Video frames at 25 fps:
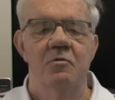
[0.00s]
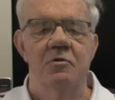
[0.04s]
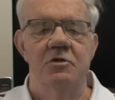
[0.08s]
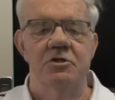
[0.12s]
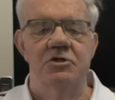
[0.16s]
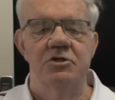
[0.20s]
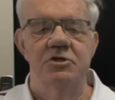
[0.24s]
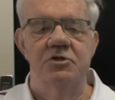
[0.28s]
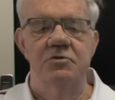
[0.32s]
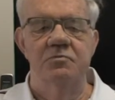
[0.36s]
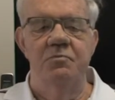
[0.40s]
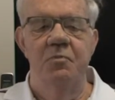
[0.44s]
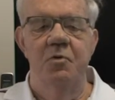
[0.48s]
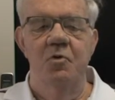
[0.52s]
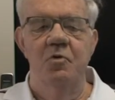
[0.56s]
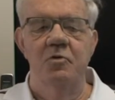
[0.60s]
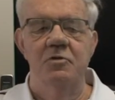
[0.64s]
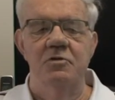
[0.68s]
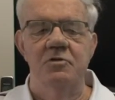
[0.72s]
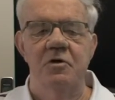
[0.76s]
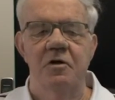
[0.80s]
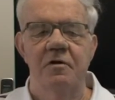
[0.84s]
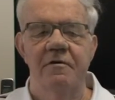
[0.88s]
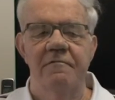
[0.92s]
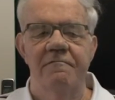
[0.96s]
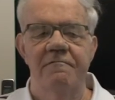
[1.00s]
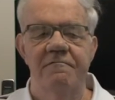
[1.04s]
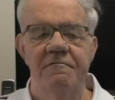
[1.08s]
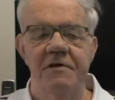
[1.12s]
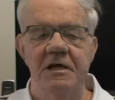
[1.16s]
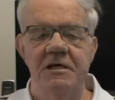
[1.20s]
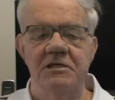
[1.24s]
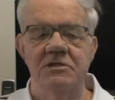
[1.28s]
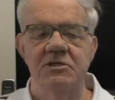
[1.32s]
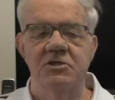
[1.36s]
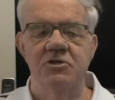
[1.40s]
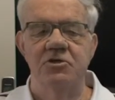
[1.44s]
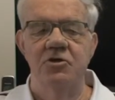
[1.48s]
which is bought on a
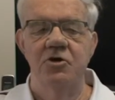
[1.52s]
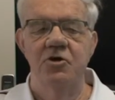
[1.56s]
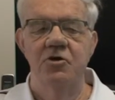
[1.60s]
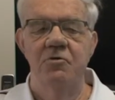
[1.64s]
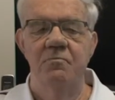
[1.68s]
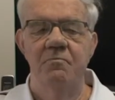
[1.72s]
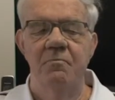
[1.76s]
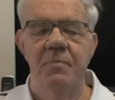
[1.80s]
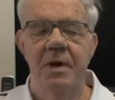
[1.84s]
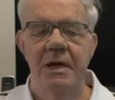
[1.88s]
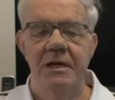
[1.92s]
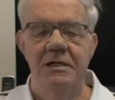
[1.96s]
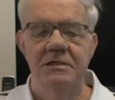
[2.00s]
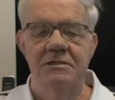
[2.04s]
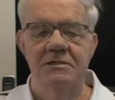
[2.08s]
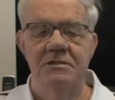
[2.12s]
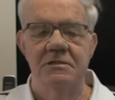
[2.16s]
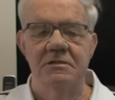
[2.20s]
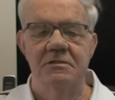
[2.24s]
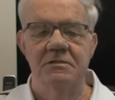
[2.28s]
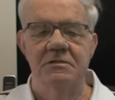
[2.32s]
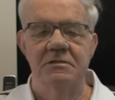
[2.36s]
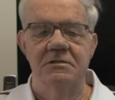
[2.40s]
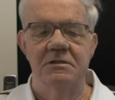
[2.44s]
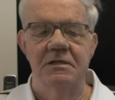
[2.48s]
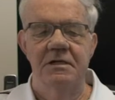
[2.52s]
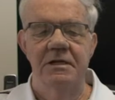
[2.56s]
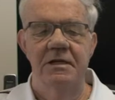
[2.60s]
fixed term basis.